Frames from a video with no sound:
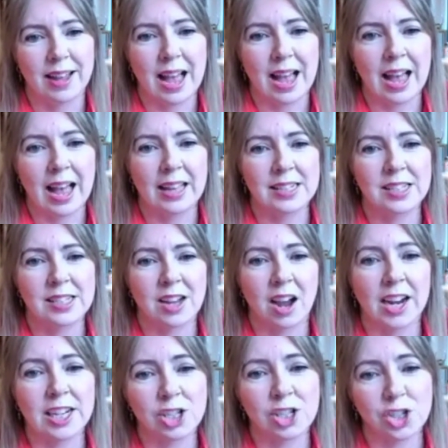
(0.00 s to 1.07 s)
And
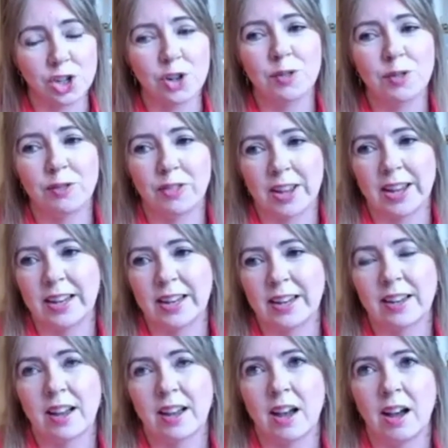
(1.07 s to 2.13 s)
I do
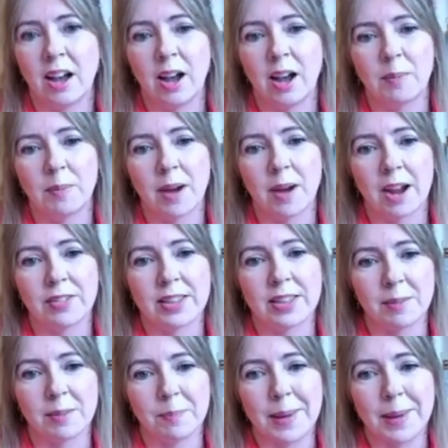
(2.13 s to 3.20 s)
think, I
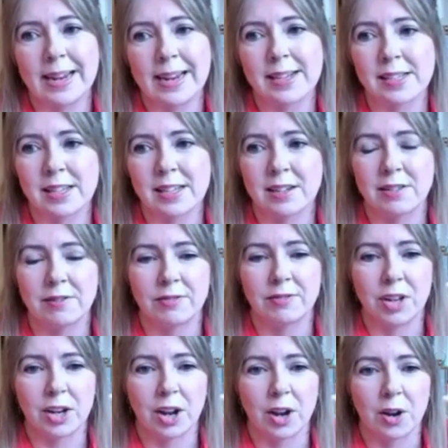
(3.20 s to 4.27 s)
think the banks have
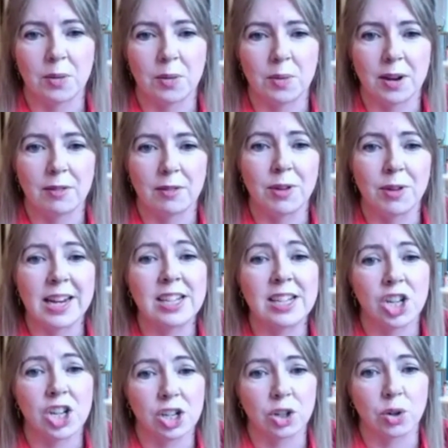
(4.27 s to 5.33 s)
really
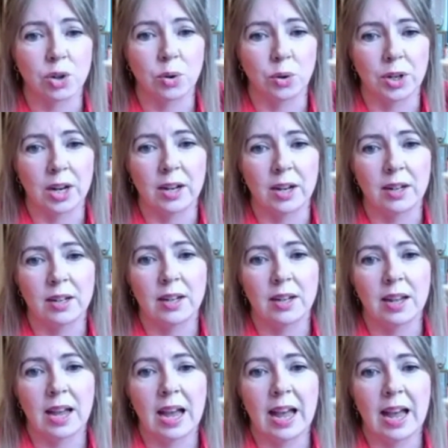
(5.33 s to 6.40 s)
turned a corner
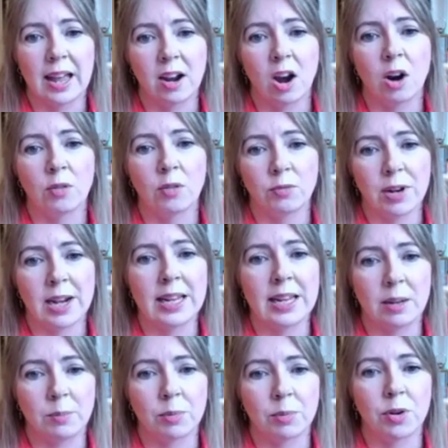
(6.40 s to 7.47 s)
and are
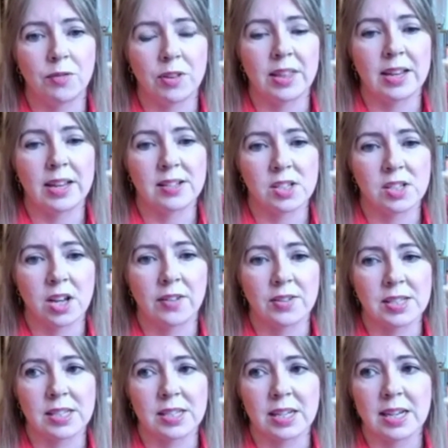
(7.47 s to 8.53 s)
really improving their
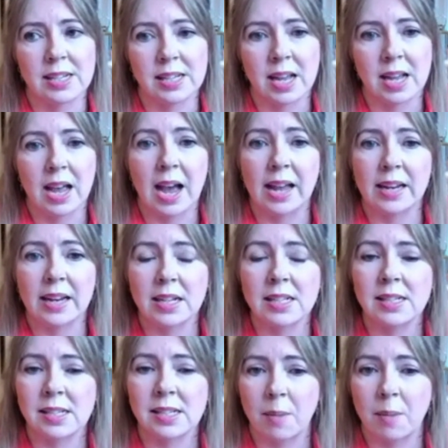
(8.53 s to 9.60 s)
services. And in
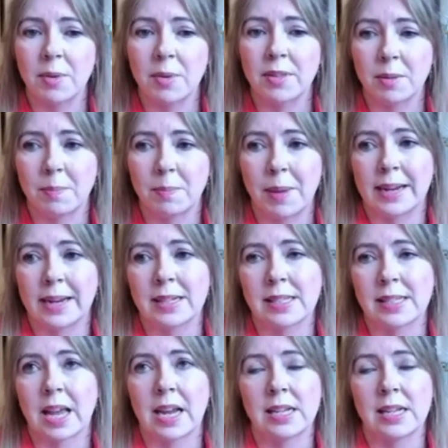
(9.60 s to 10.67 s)
some of the banks'
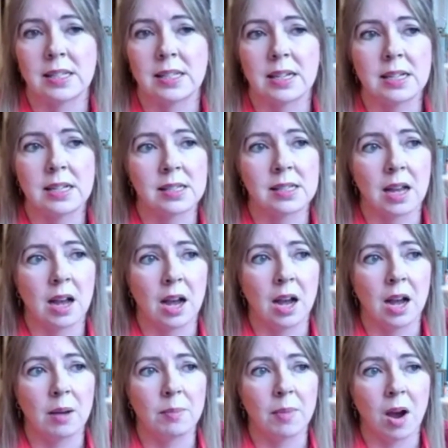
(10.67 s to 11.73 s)
cases,
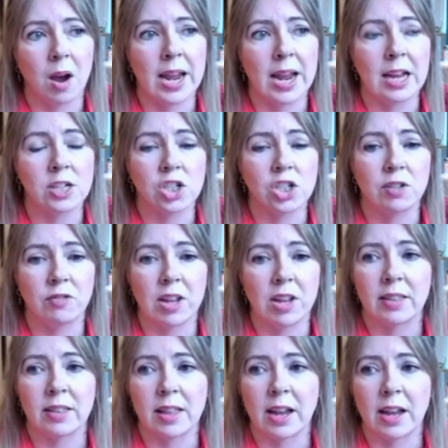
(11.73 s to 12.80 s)
I actually
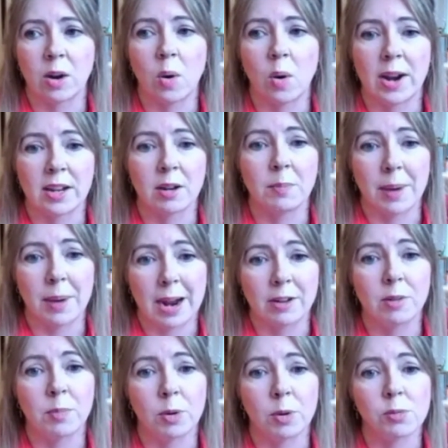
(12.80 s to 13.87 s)
think they're quite
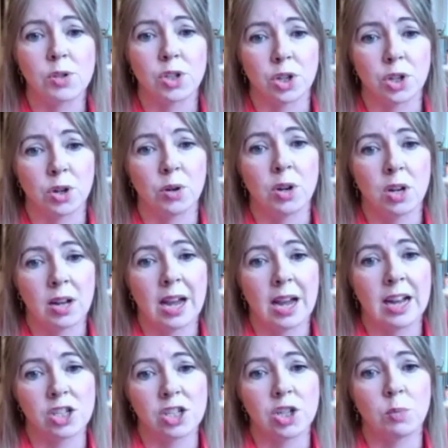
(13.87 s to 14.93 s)
comparable to
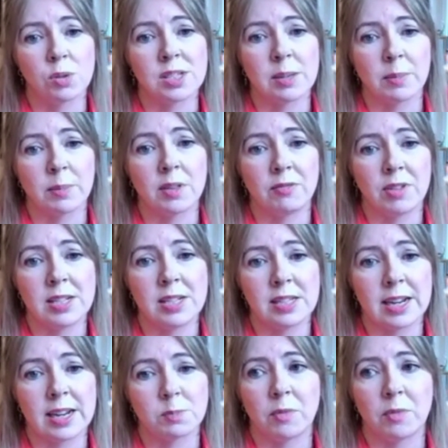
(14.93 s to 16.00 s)
actually what some of the
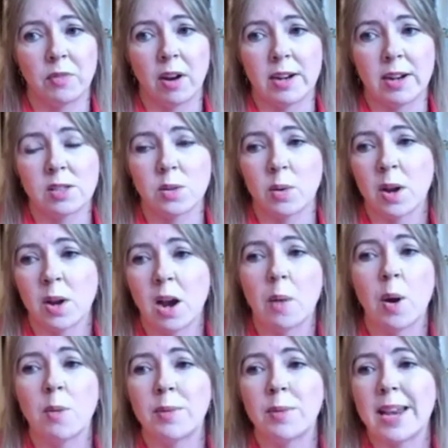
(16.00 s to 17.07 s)
fintechs provide. So I
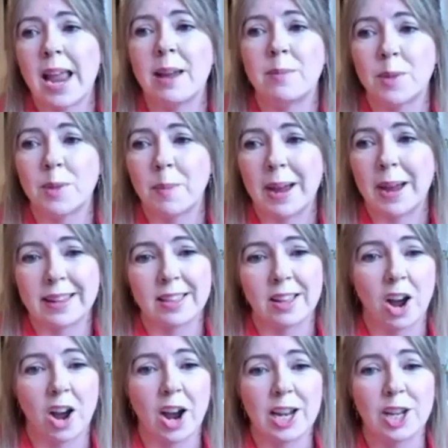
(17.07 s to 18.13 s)
won't name the bank
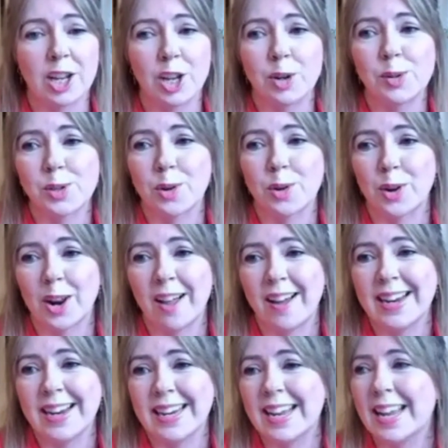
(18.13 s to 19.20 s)
news
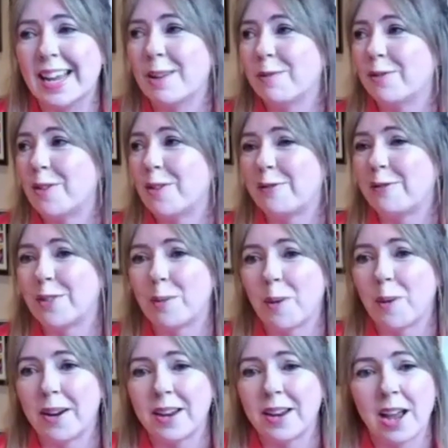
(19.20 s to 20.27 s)
online here for
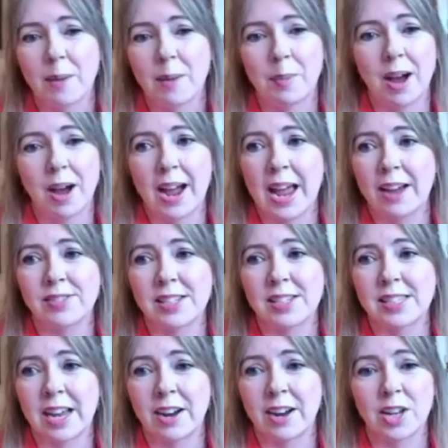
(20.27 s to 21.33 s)
everyone, but I have to
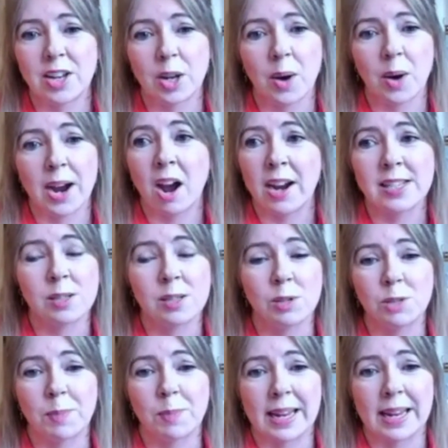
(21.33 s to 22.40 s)
tell you, I
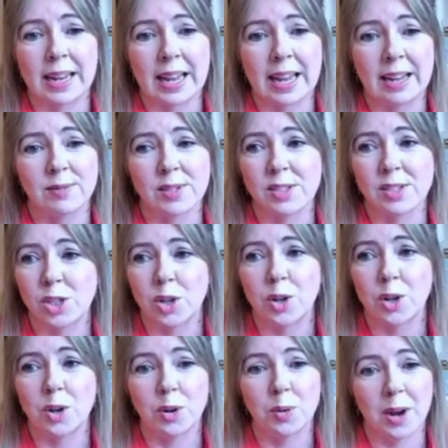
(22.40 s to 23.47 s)
switched bank accounts
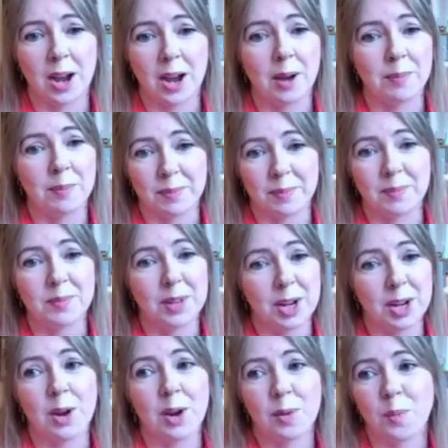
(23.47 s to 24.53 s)
to, one
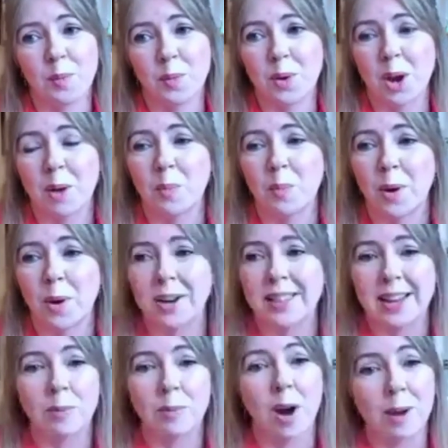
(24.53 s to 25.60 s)
of
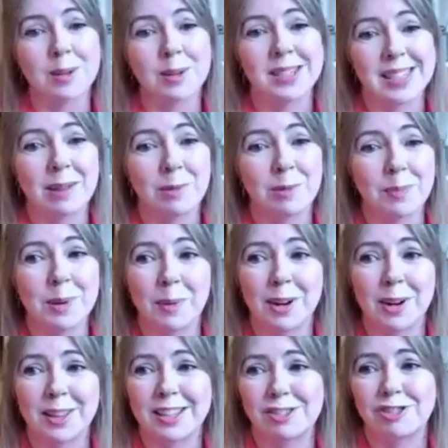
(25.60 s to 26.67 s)
the, what I would say would be
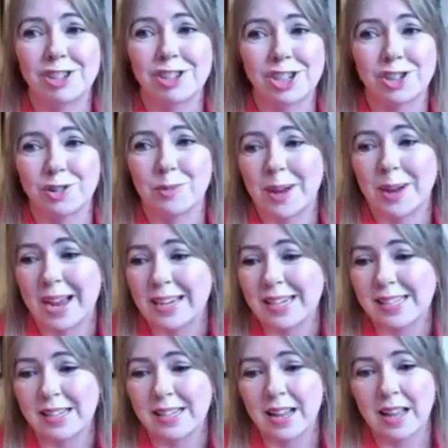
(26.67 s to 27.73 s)
one of the traditional
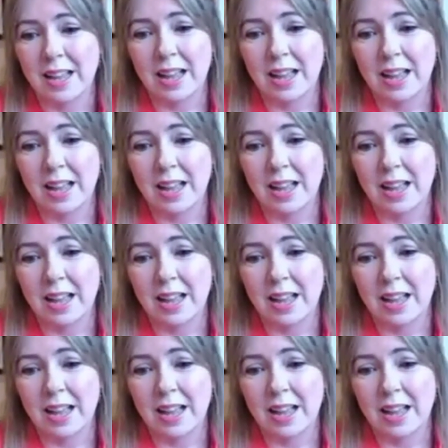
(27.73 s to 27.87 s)
banks.